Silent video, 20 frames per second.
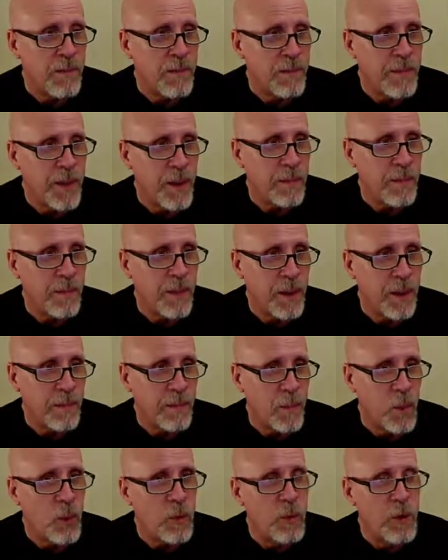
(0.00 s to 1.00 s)
it
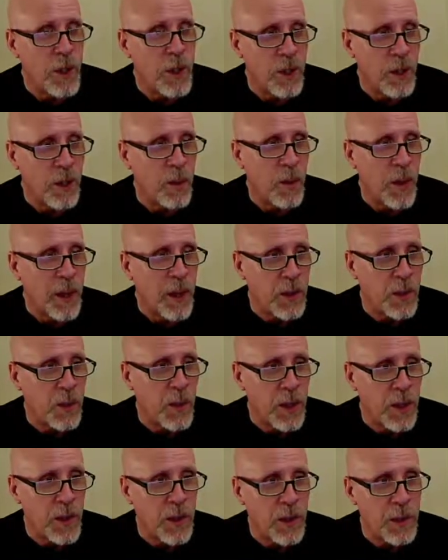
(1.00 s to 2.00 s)
moves in the correct
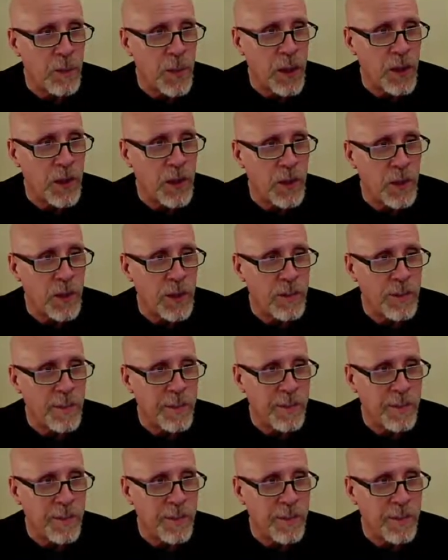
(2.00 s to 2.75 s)
direction based on